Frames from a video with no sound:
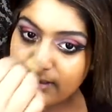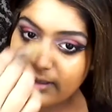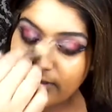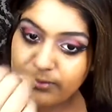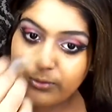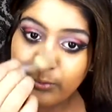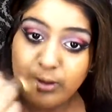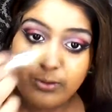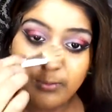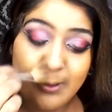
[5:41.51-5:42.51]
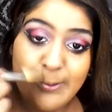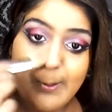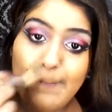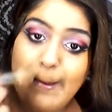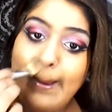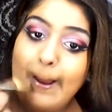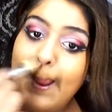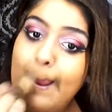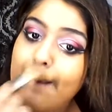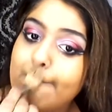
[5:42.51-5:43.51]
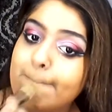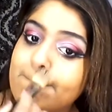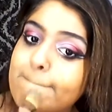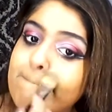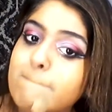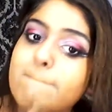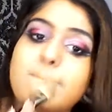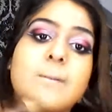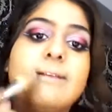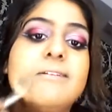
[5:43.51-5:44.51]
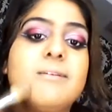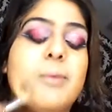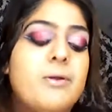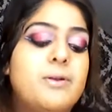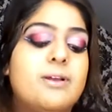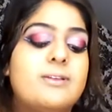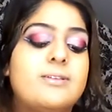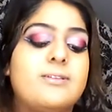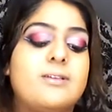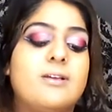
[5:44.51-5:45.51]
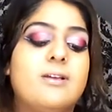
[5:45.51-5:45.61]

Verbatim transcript: they do do worldwide shipping which is a bonus